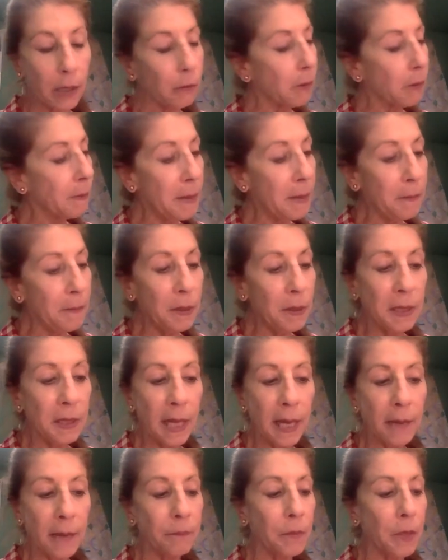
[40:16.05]
Remember
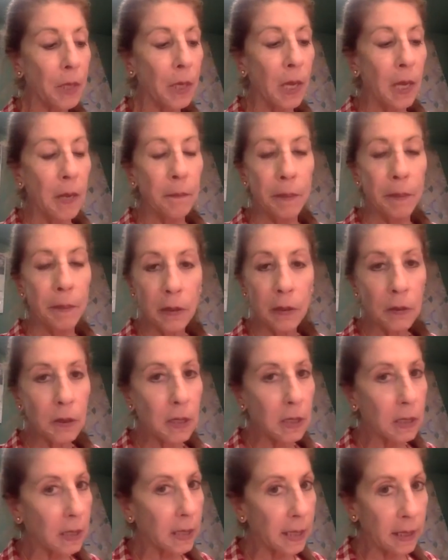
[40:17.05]
that Bill
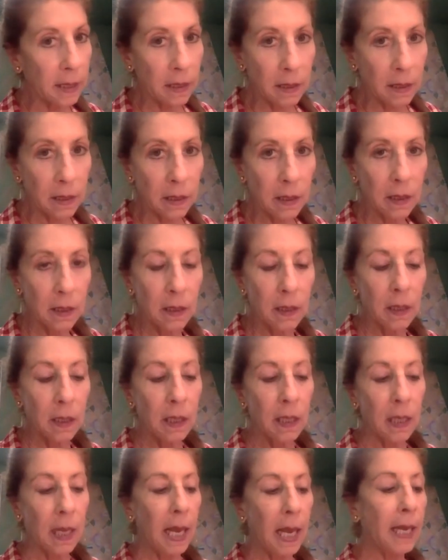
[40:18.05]
Clinton
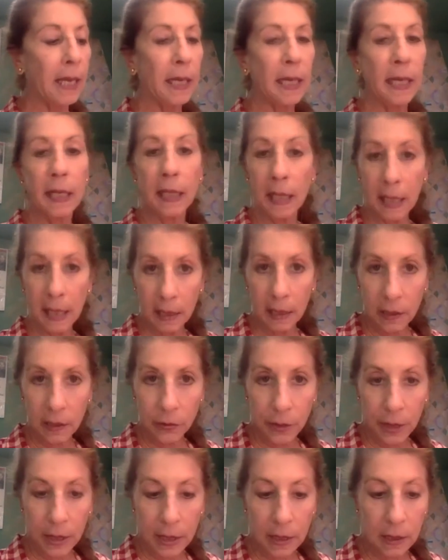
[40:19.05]
and
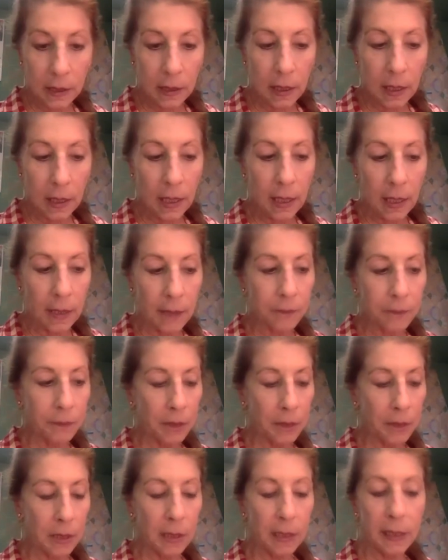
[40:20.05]
Hillary
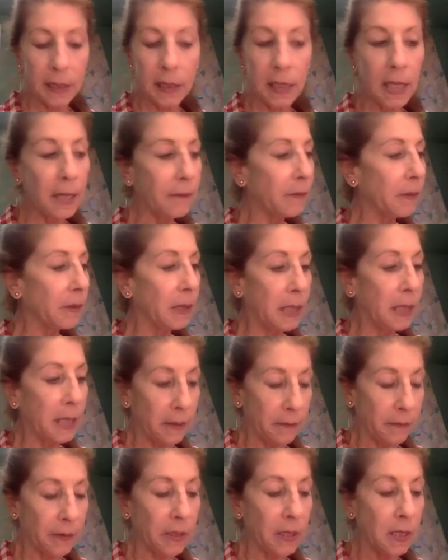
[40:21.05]
Clinton,
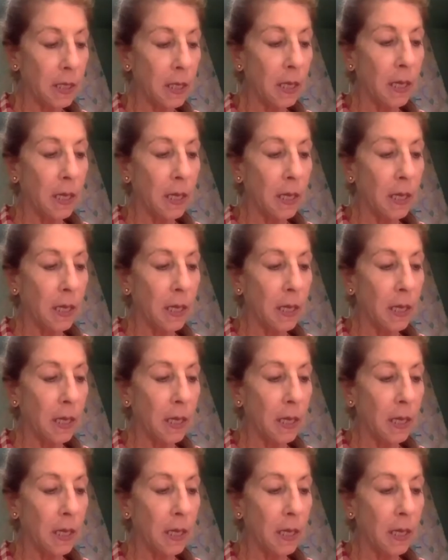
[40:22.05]
even,